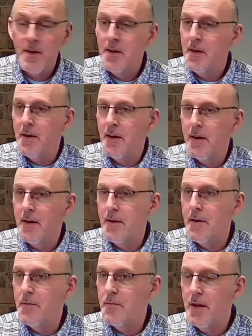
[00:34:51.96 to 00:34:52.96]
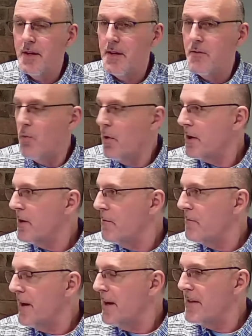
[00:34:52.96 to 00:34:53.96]
They didn't want to go
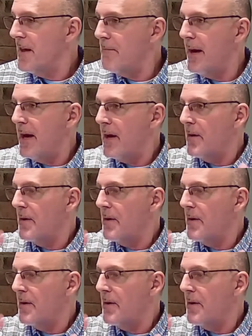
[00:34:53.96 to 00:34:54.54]
fight that battle